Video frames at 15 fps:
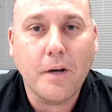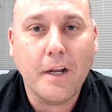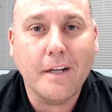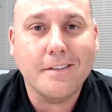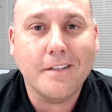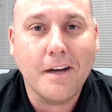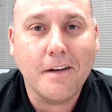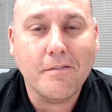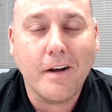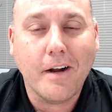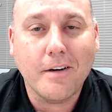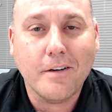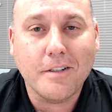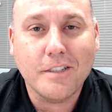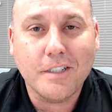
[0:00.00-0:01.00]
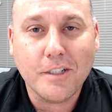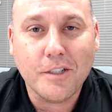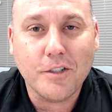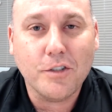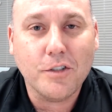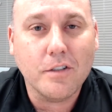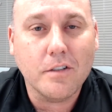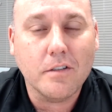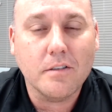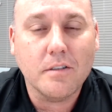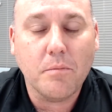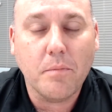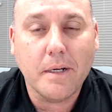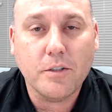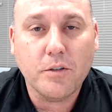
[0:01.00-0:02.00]
antivirus signatures and
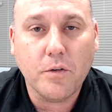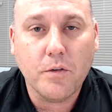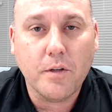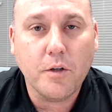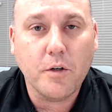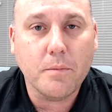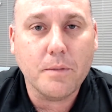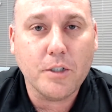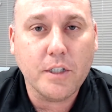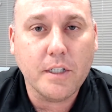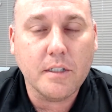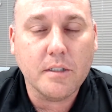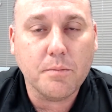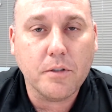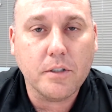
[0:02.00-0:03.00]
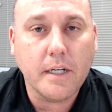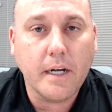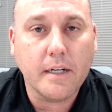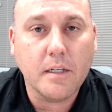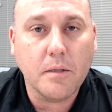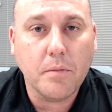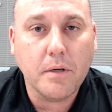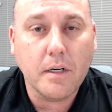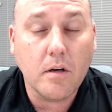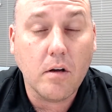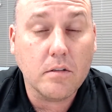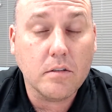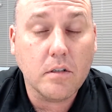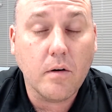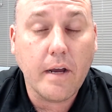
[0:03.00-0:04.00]
make sure that your machine is protected, but it
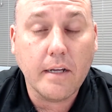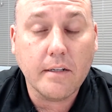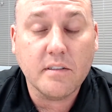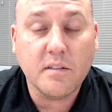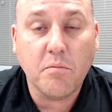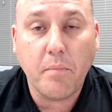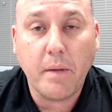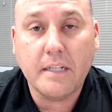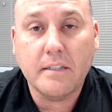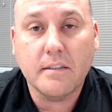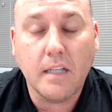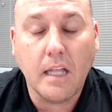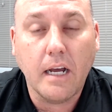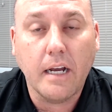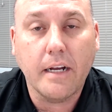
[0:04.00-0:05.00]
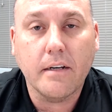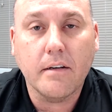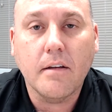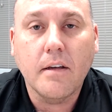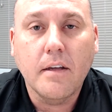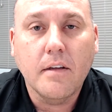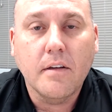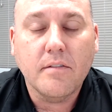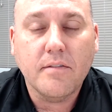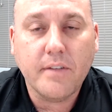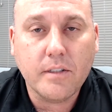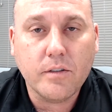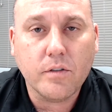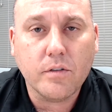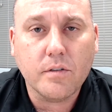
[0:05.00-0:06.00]
also has some baseline
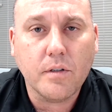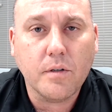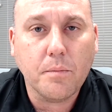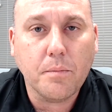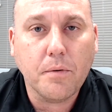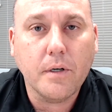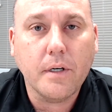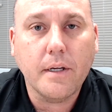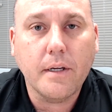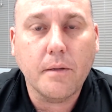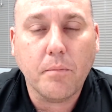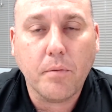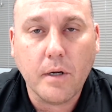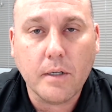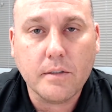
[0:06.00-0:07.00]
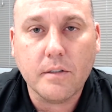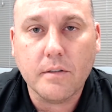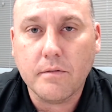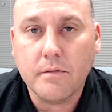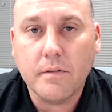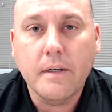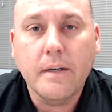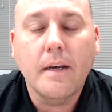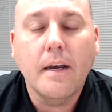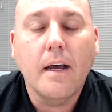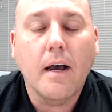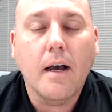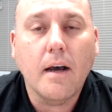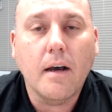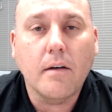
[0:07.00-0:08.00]
features that are pretty impressive
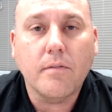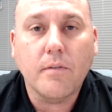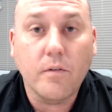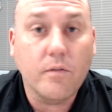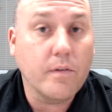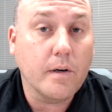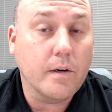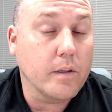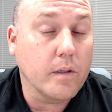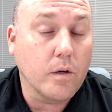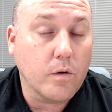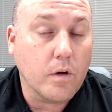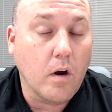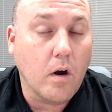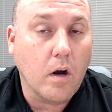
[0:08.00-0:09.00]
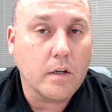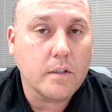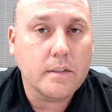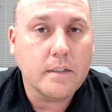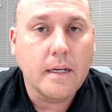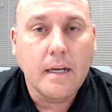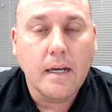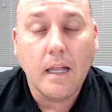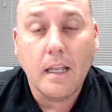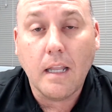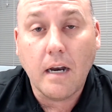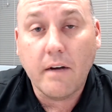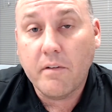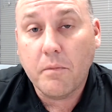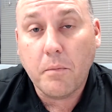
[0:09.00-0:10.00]
for a very low cost. A
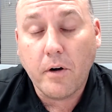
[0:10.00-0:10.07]
lot of them are